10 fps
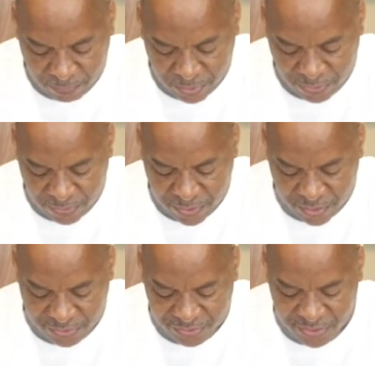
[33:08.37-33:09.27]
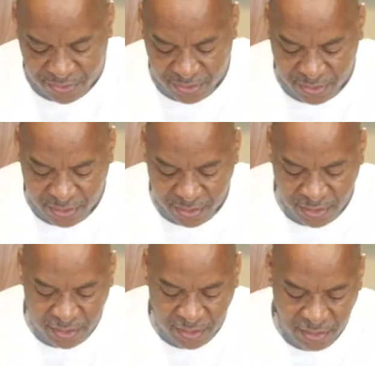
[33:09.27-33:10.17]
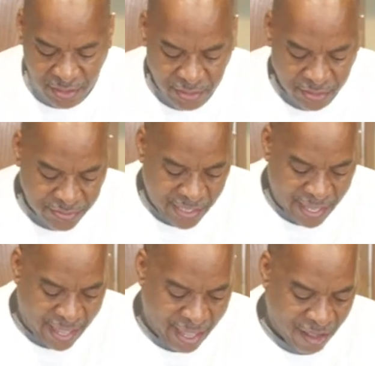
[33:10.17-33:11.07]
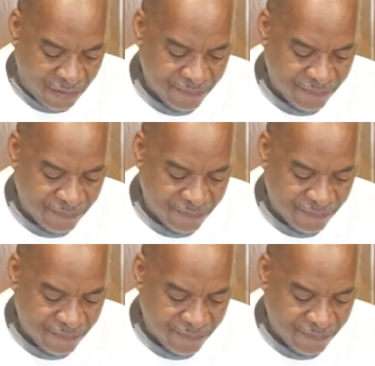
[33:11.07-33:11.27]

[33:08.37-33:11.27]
but this is how